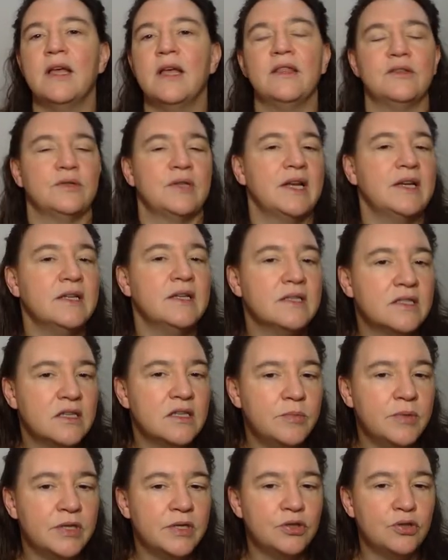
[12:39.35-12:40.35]
So that is
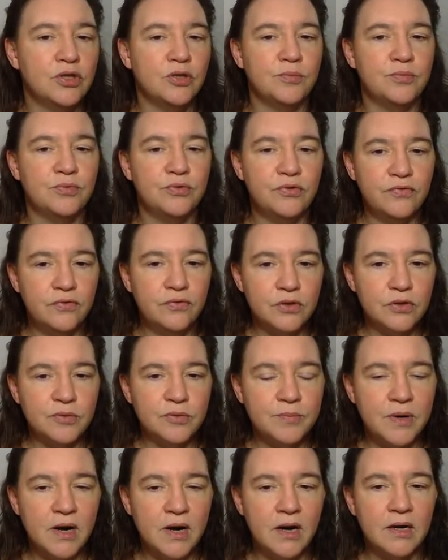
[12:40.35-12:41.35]
similar to the brute force
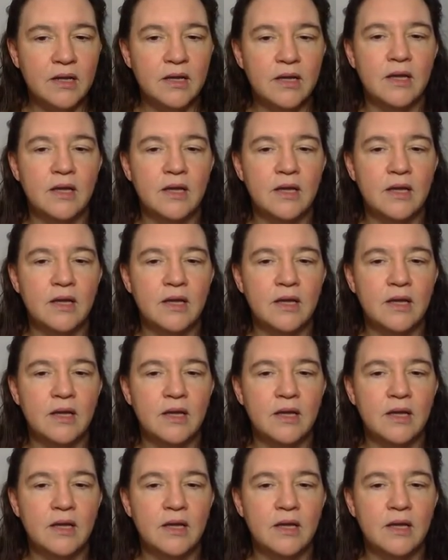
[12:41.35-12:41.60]
part.